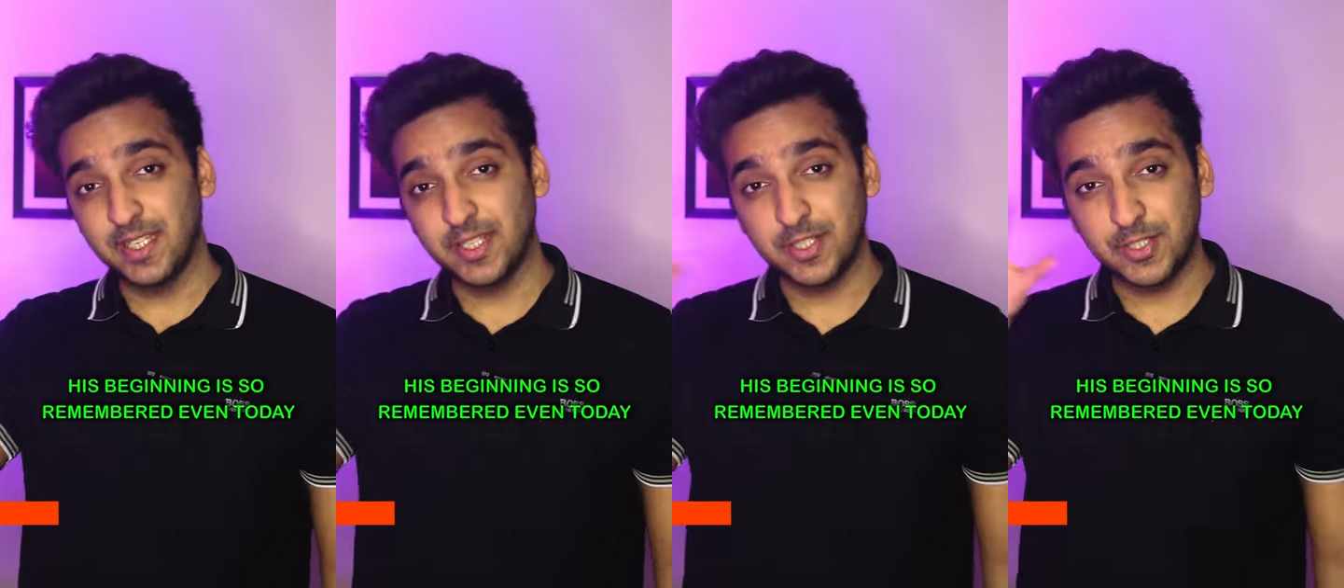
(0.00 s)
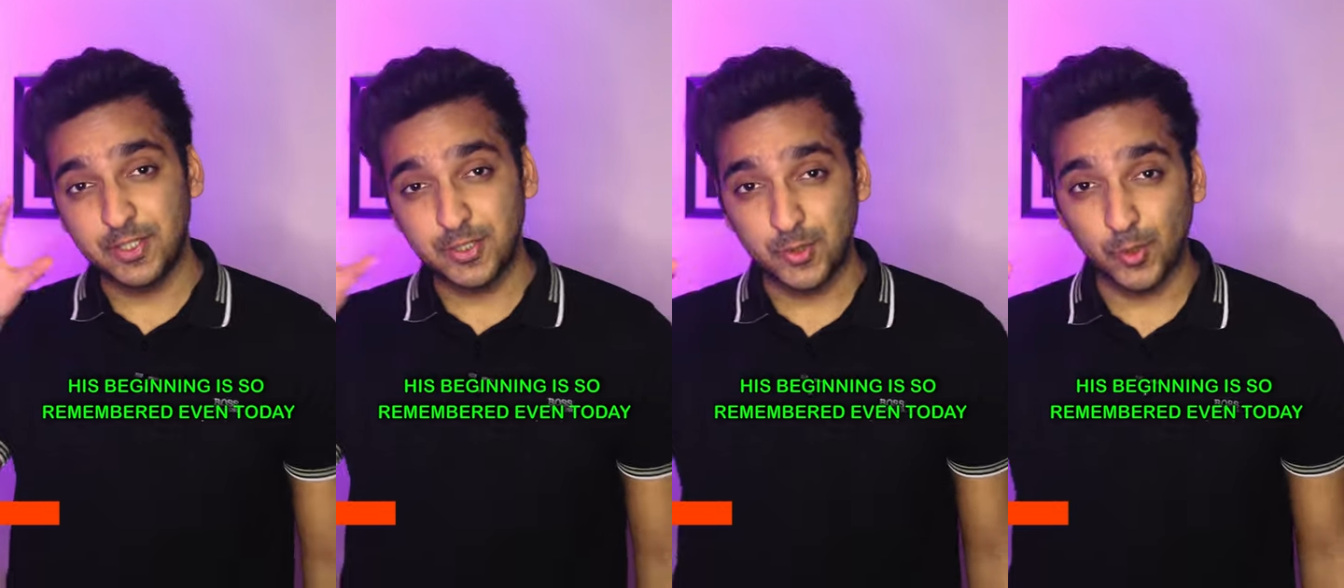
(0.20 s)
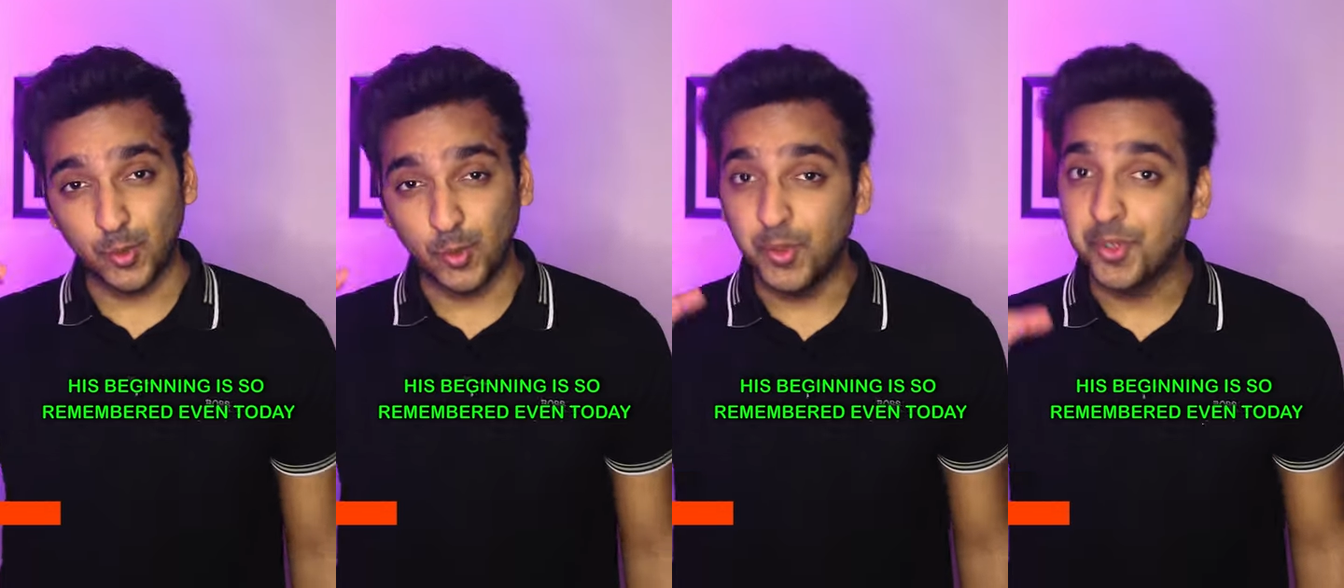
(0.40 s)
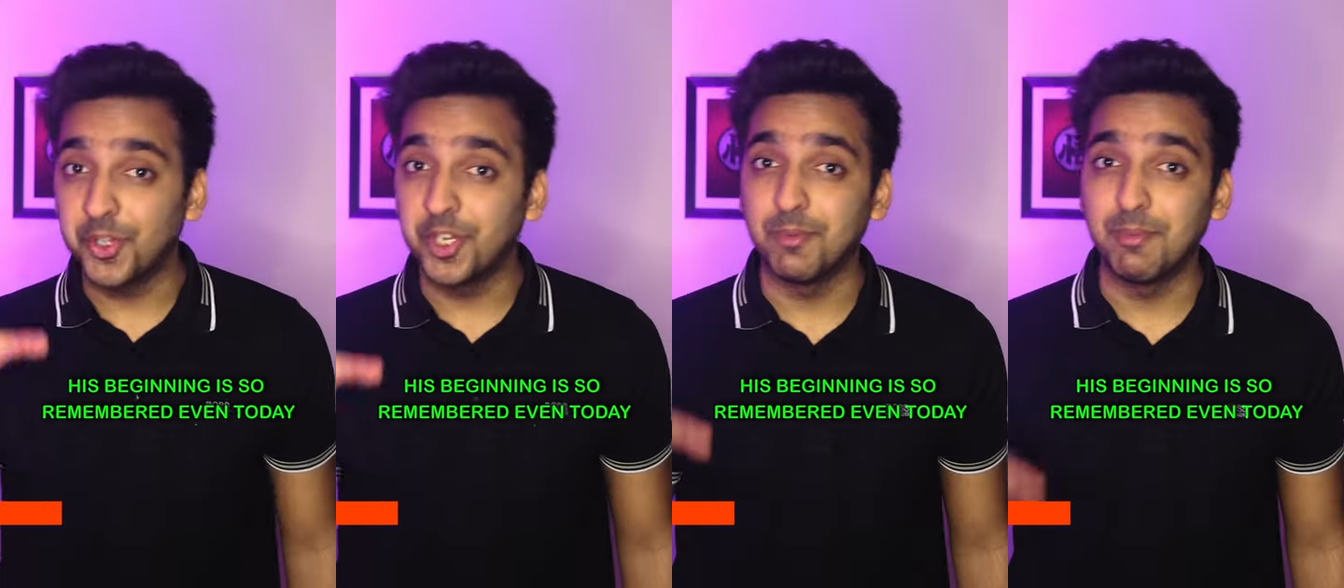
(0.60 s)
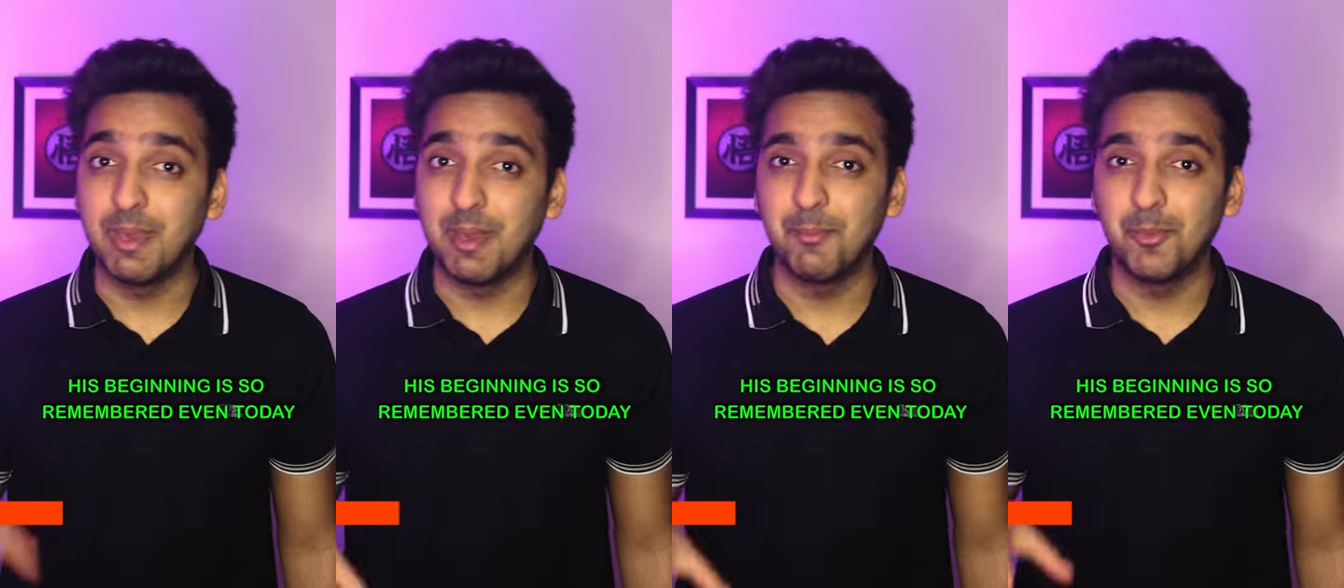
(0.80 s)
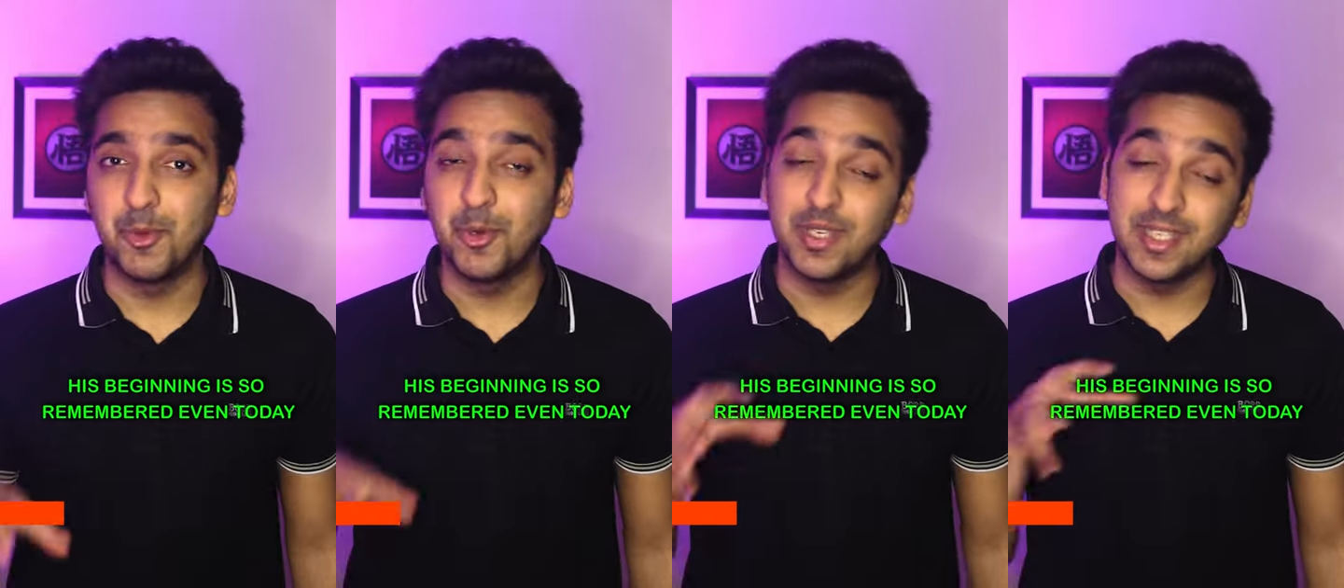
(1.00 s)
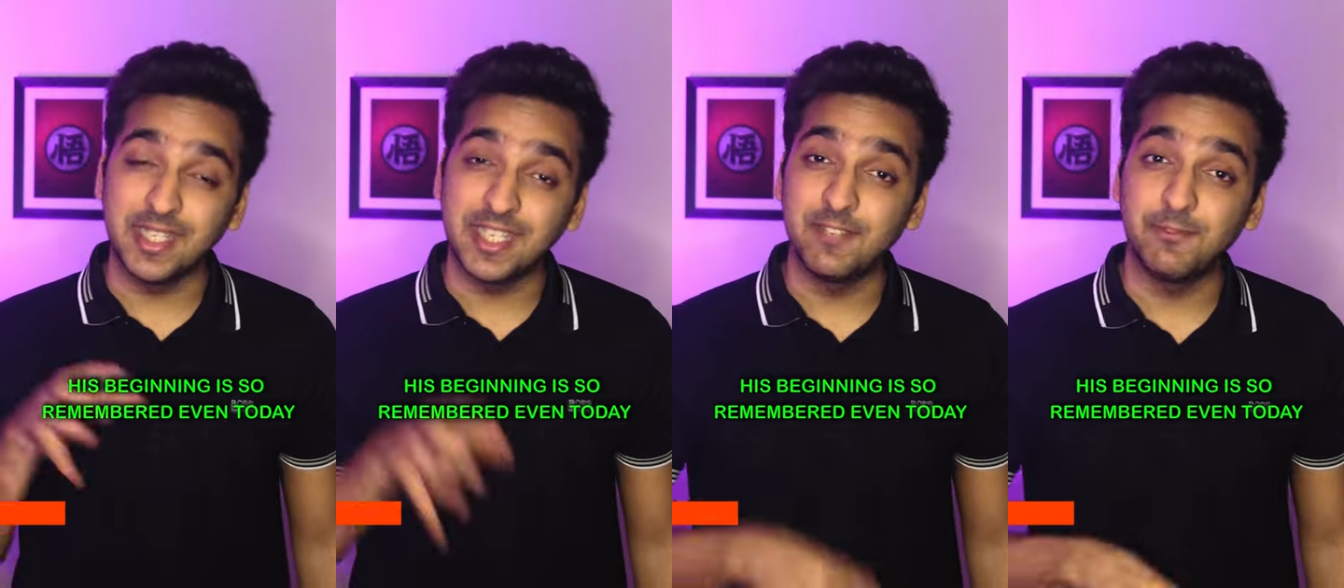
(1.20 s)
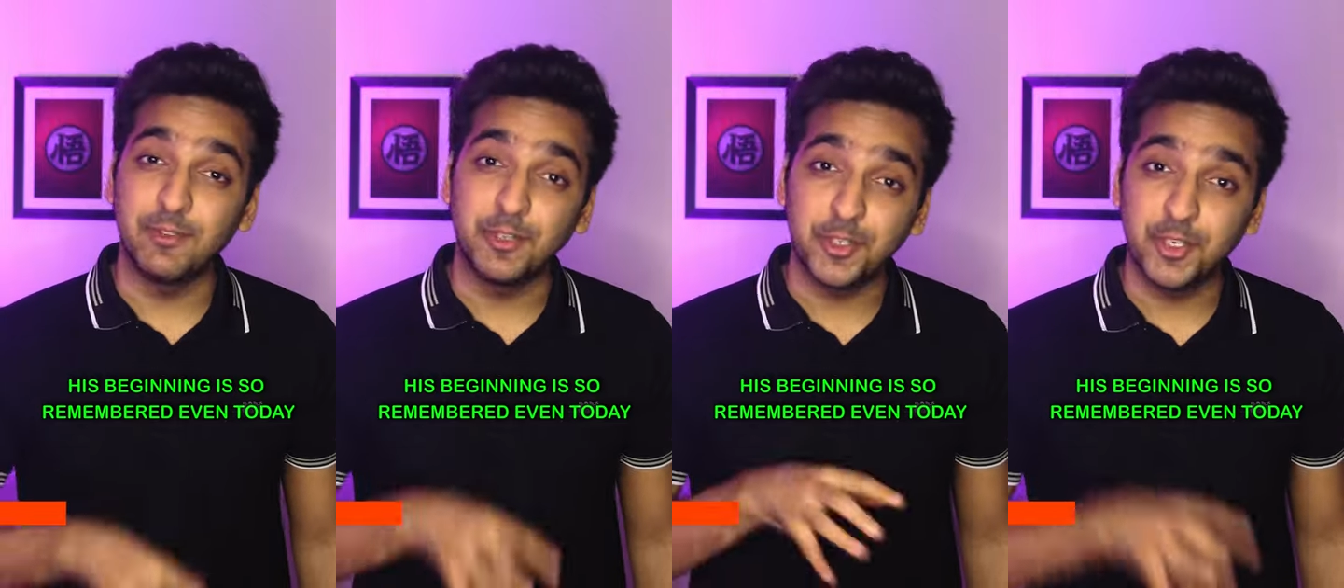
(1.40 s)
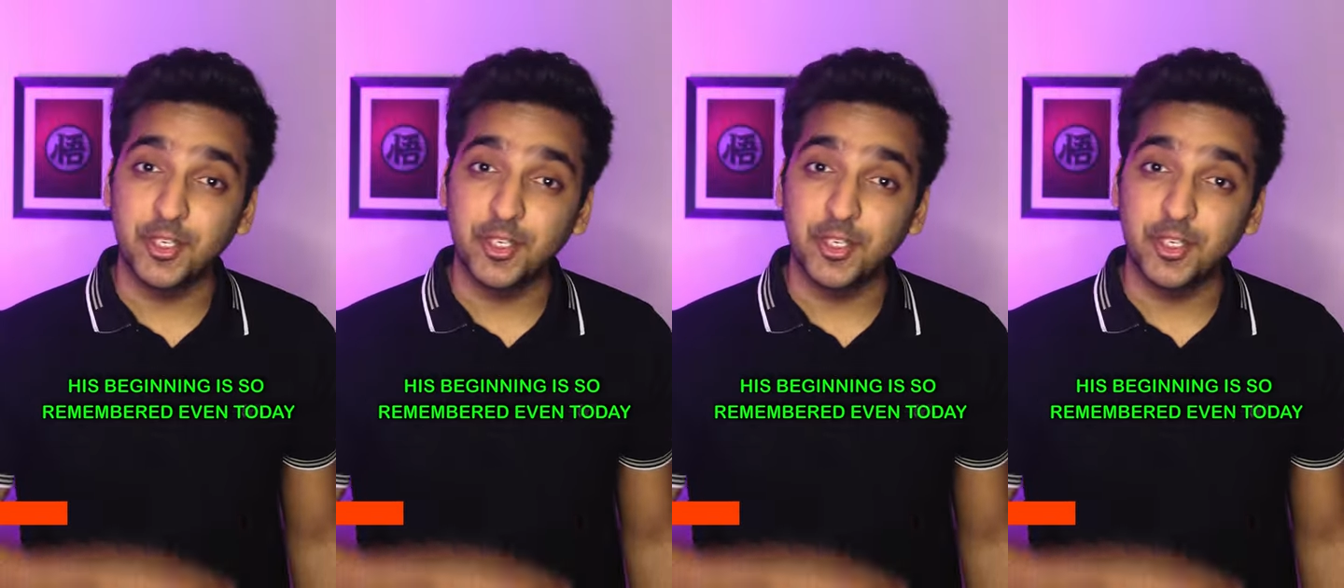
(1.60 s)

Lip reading: is so remembered even